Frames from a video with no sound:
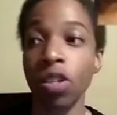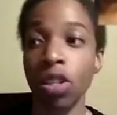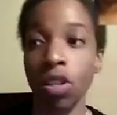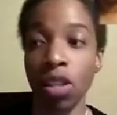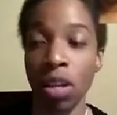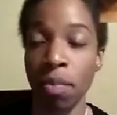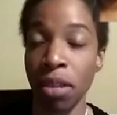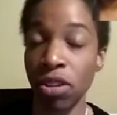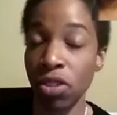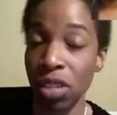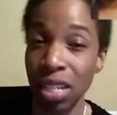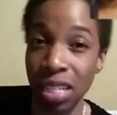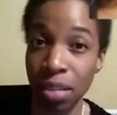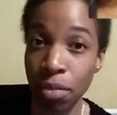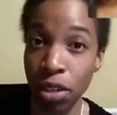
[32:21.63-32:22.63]
They mention
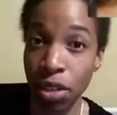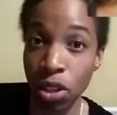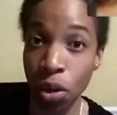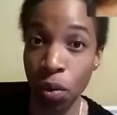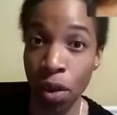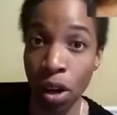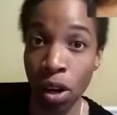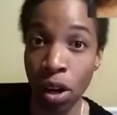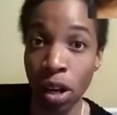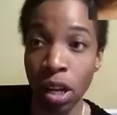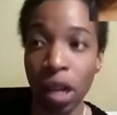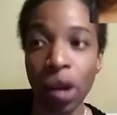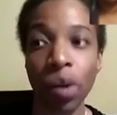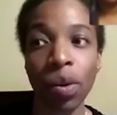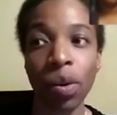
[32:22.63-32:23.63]
that something's going on and
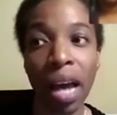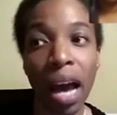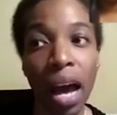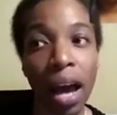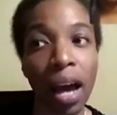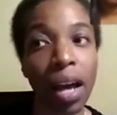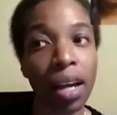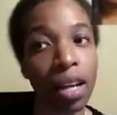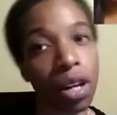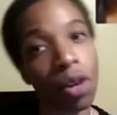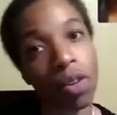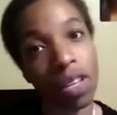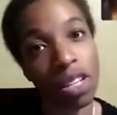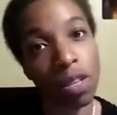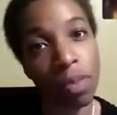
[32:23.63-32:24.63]
go, yeah,
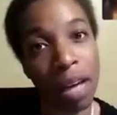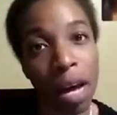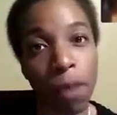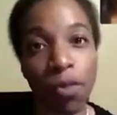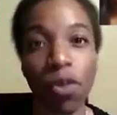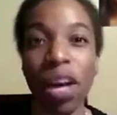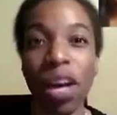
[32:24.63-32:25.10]
this would be helpful.